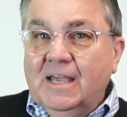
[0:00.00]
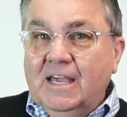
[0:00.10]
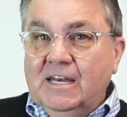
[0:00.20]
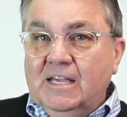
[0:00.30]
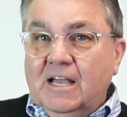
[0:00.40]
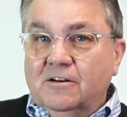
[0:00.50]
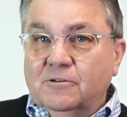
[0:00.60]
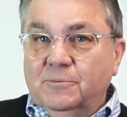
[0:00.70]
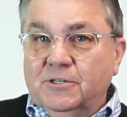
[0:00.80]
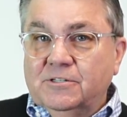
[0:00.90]
Any
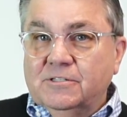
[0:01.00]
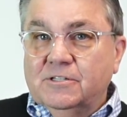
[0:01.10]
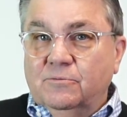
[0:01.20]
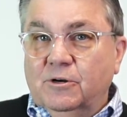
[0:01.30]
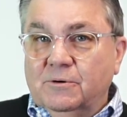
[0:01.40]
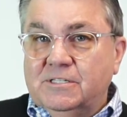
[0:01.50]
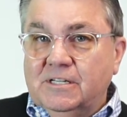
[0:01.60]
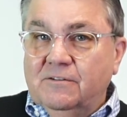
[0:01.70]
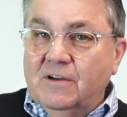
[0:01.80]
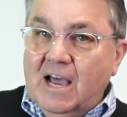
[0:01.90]
contributions that we
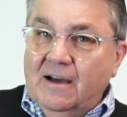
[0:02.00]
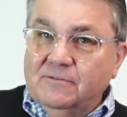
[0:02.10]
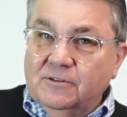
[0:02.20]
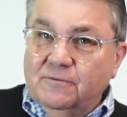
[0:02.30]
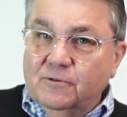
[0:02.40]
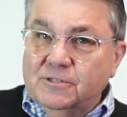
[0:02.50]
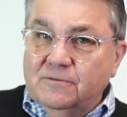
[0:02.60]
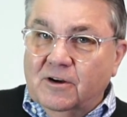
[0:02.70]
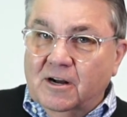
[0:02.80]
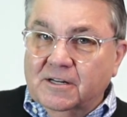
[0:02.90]
receive after the 1st
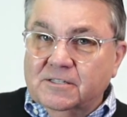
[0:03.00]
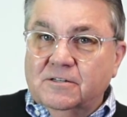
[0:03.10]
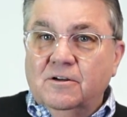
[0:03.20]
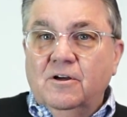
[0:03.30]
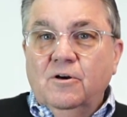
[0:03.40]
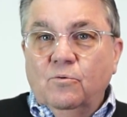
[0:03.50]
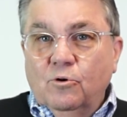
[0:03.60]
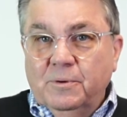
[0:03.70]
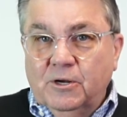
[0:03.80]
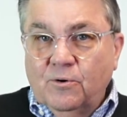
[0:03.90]
of August
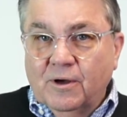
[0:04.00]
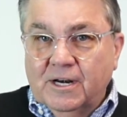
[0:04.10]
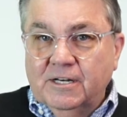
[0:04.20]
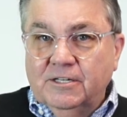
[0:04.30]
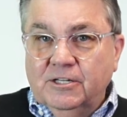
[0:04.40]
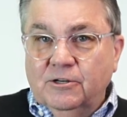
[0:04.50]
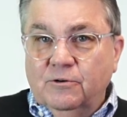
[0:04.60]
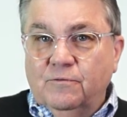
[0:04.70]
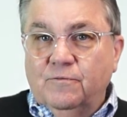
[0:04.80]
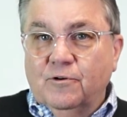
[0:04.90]
will be credited to
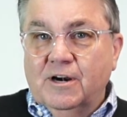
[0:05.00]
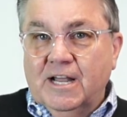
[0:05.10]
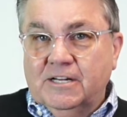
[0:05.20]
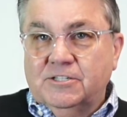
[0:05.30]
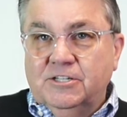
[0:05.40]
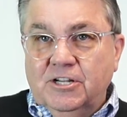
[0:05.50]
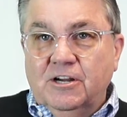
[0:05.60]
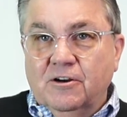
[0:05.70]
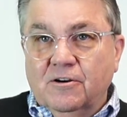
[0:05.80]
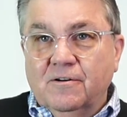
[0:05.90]
you for next
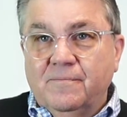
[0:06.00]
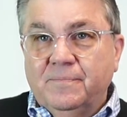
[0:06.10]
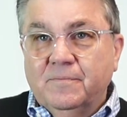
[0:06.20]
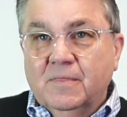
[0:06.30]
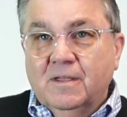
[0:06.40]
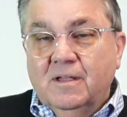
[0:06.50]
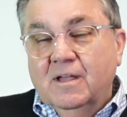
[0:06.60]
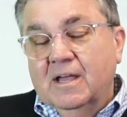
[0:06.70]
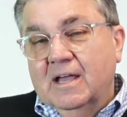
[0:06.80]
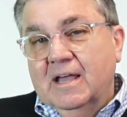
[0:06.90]
year.
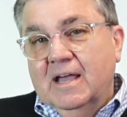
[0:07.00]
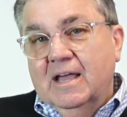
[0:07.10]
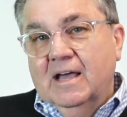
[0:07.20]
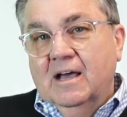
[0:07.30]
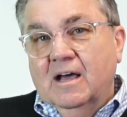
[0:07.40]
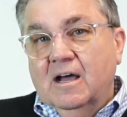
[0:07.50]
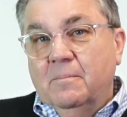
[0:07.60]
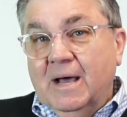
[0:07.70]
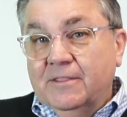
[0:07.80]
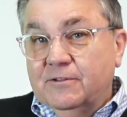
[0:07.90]

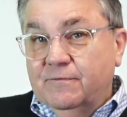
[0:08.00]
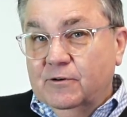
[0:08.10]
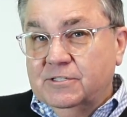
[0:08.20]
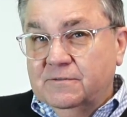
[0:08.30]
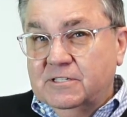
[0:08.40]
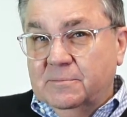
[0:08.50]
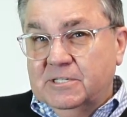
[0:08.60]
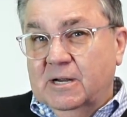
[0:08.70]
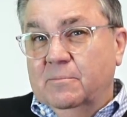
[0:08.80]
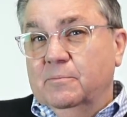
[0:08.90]
About the 1st of
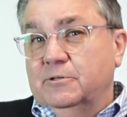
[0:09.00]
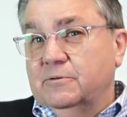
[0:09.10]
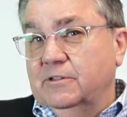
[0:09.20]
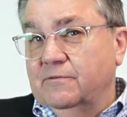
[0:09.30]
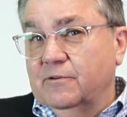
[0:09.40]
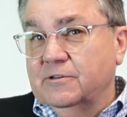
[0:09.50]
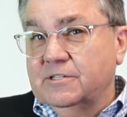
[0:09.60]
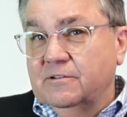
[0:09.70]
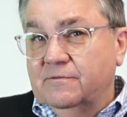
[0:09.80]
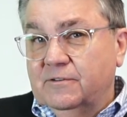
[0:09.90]
September, between the
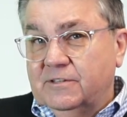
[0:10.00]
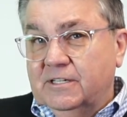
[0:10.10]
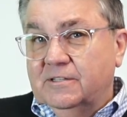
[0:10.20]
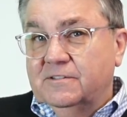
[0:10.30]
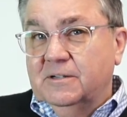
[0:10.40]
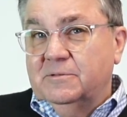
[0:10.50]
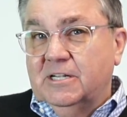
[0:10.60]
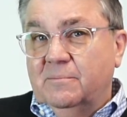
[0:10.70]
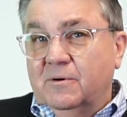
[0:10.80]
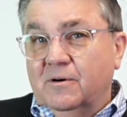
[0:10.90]
1st and the 15th of
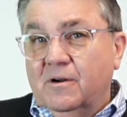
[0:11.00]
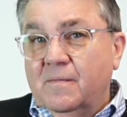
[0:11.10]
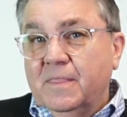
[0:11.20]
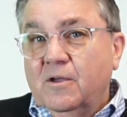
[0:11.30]
September,